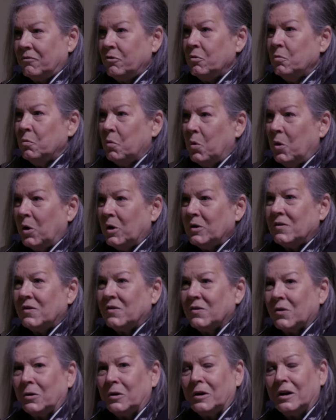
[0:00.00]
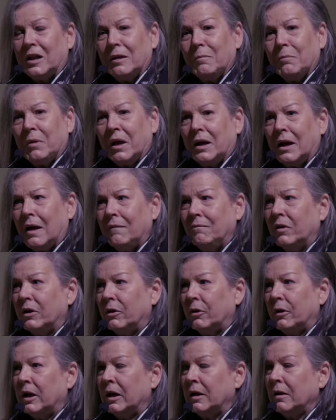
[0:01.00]
few warts, certainly, but I'm
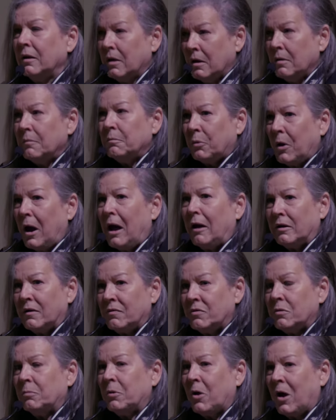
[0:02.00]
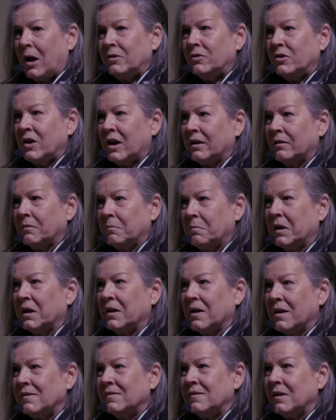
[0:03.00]
very proud of the project
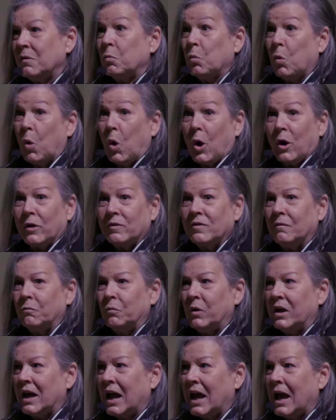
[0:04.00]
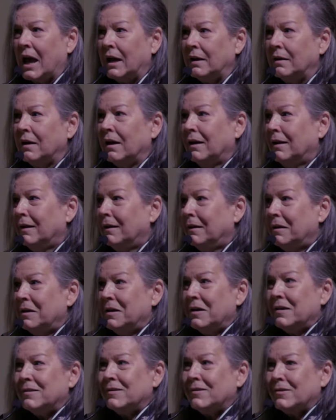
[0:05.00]
because it worked, and we had
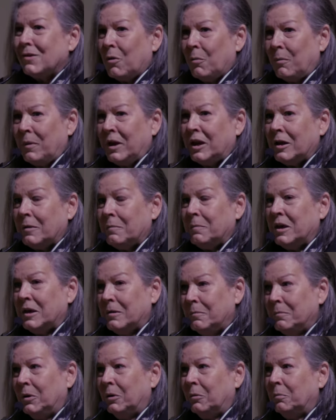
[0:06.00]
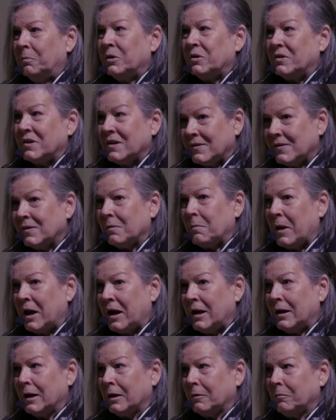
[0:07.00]
so many people
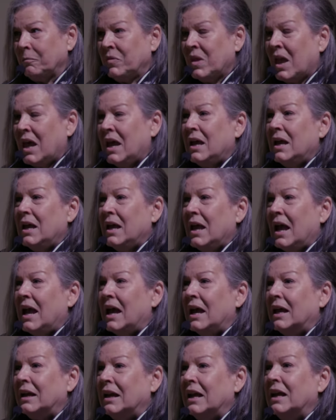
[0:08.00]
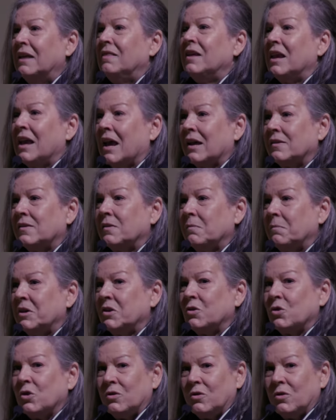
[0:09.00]
participating. And in the
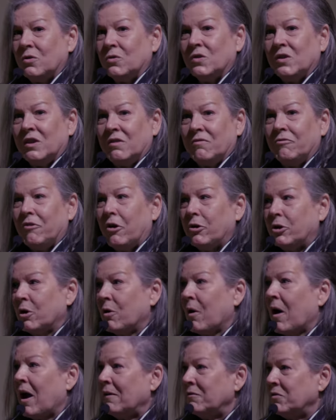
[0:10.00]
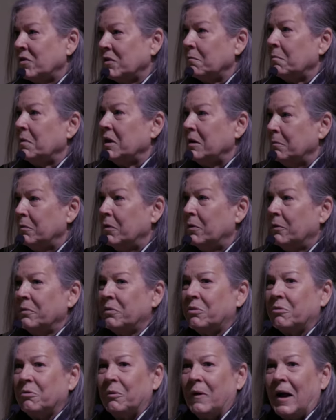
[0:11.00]
exhibition, you'll see photographs of people
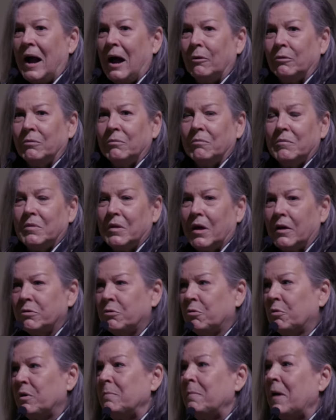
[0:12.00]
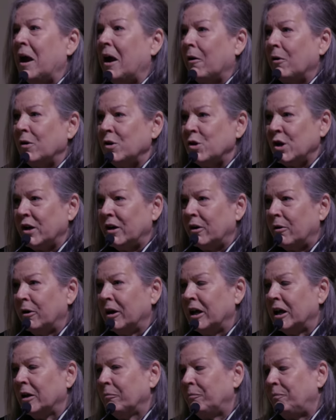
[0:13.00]
throughout the three parish
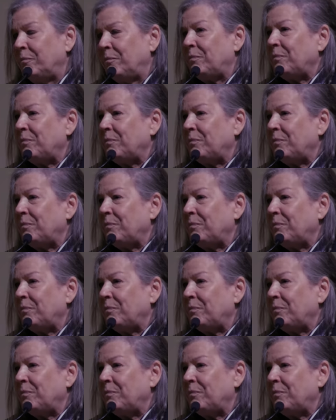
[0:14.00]
area.